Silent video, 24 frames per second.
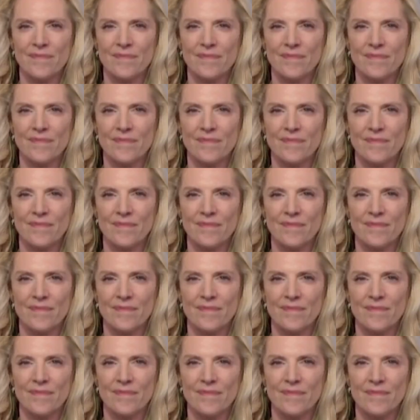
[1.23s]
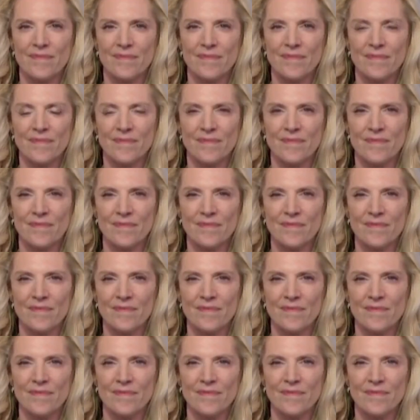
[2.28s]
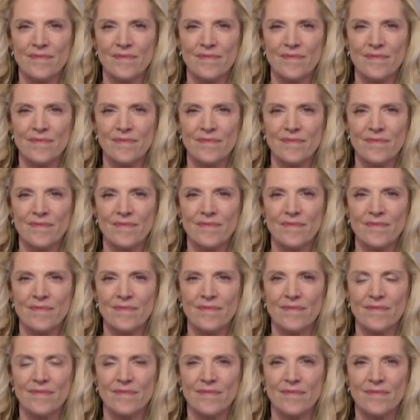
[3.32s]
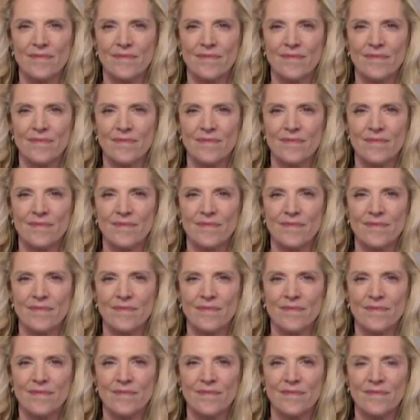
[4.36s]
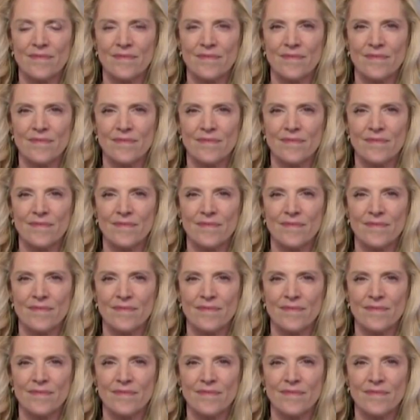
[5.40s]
The person shown says nothing.